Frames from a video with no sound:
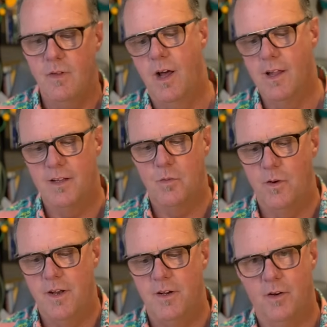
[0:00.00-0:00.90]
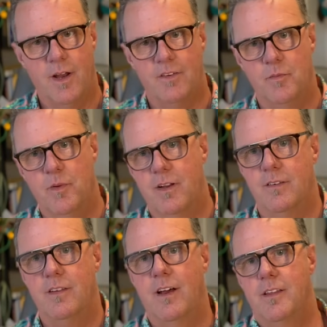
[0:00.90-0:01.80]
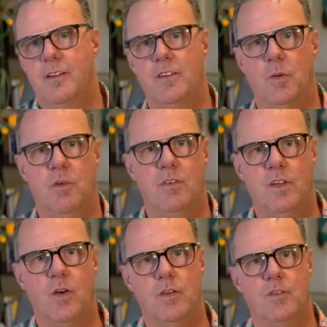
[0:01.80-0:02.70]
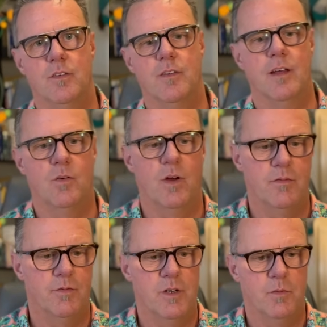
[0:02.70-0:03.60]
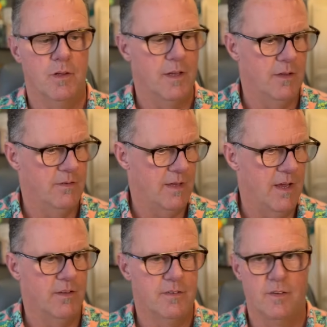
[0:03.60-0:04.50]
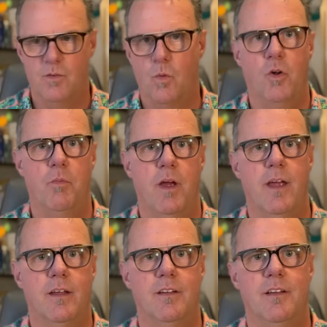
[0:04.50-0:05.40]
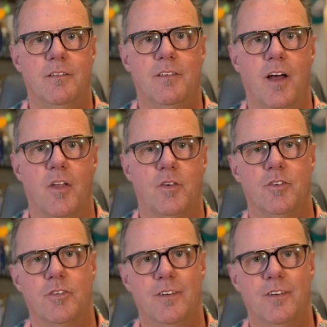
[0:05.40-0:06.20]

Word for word: I like the word integration because I think the WTO uses that quite frequently, as does the World Bank and others.